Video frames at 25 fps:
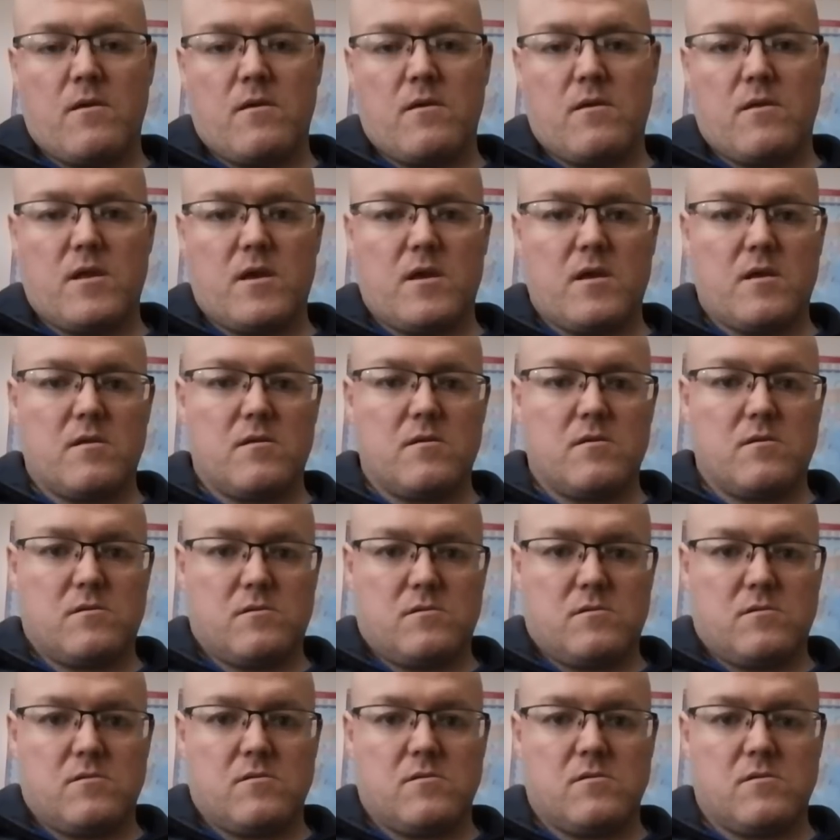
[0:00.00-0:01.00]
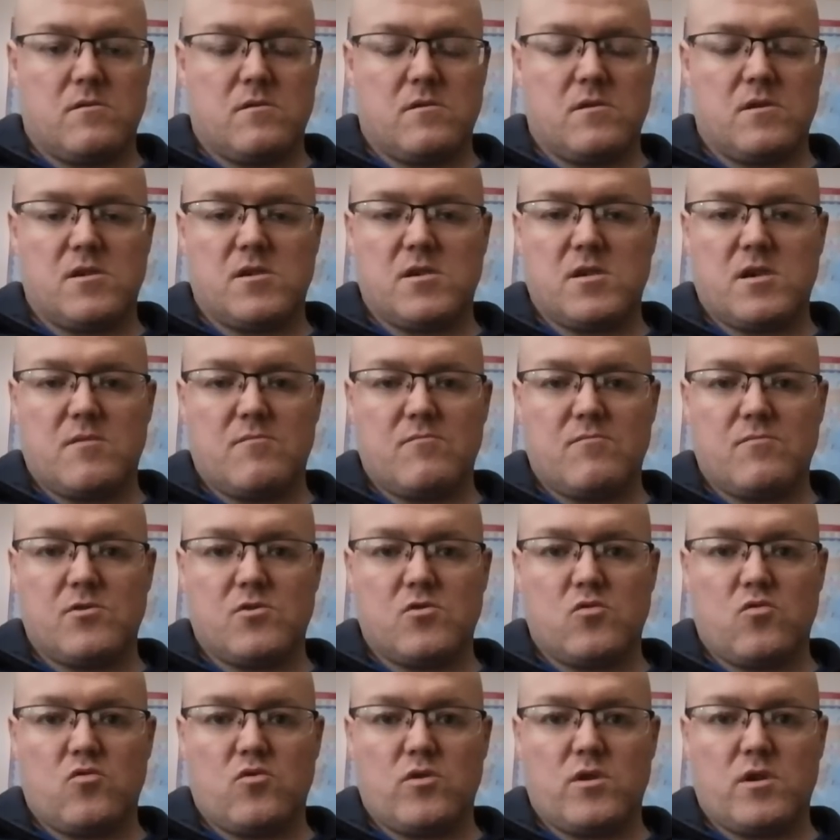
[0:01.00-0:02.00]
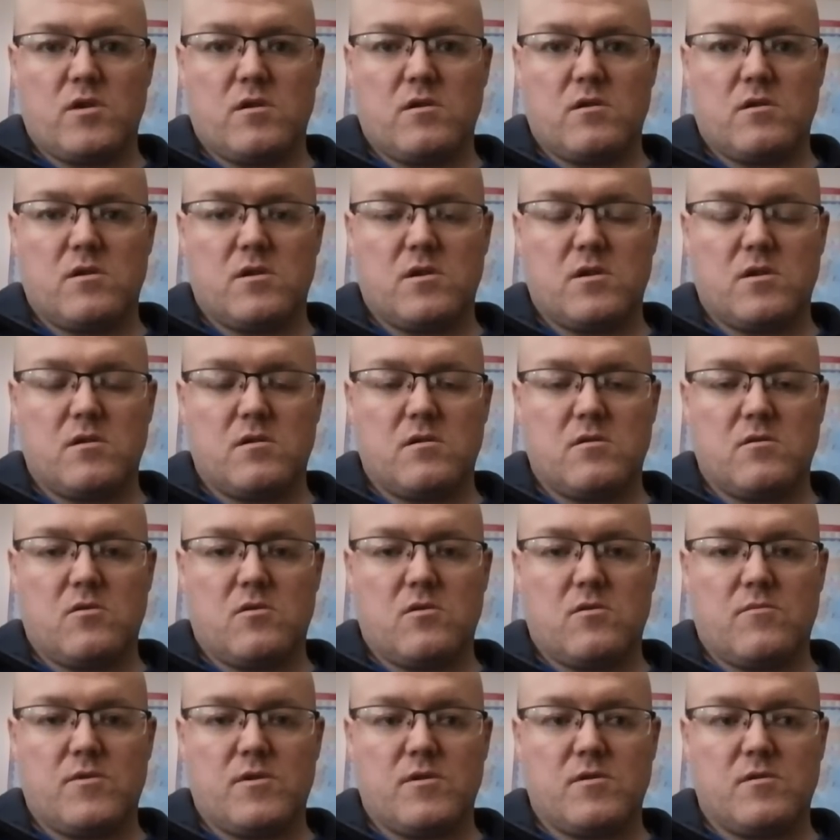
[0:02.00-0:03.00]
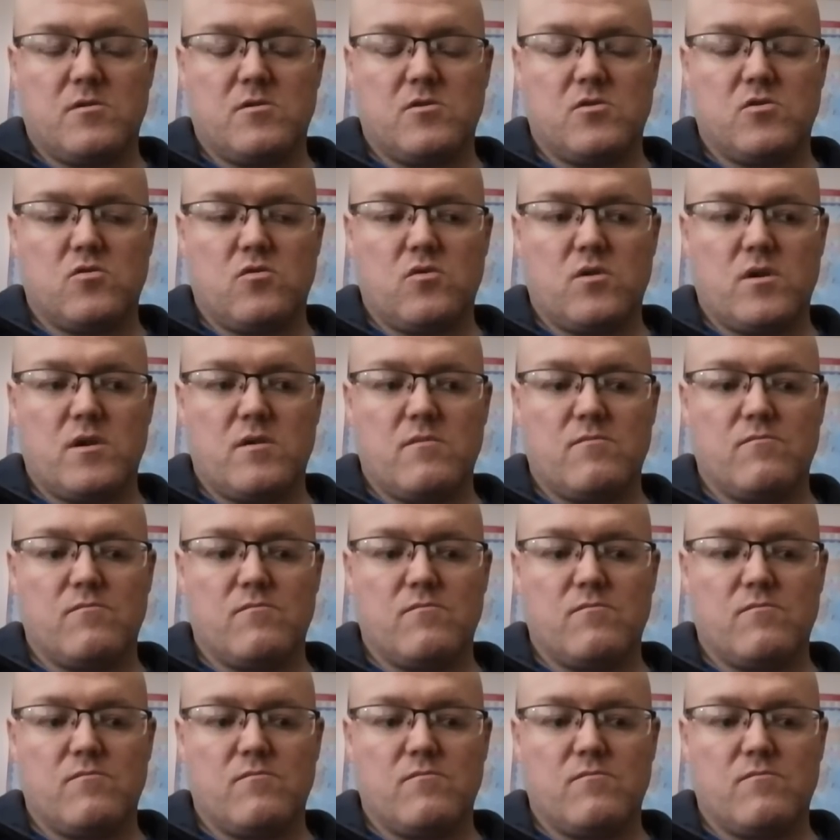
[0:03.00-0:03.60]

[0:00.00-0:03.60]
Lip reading: then the same story, You know what I mean? So